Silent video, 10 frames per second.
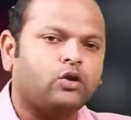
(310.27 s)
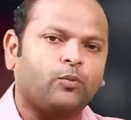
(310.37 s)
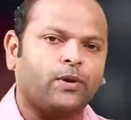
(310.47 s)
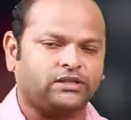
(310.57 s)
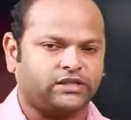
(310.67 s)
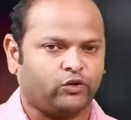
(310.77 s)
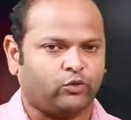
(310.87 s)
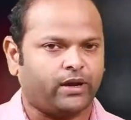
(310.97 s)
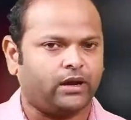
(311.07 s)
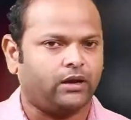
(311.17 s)
2 plus j
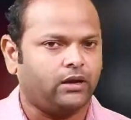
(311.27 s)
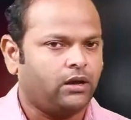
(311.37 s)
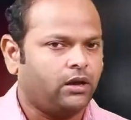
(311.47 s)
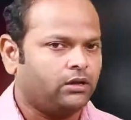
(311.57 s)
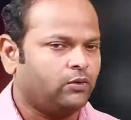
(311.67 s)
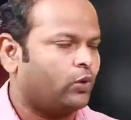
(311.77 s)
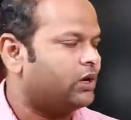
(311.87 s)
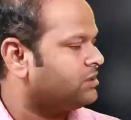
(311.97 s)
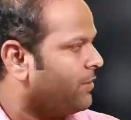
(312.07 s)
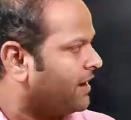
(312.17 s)
omega. So what
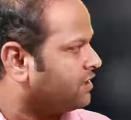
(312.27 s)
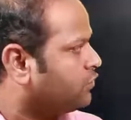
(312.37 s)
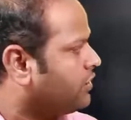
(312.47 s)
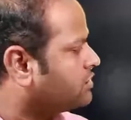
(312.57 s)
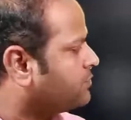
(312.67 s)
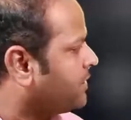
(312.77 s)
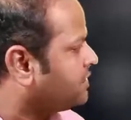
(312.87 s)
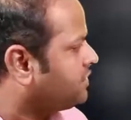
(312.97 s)
is the magnitude expression?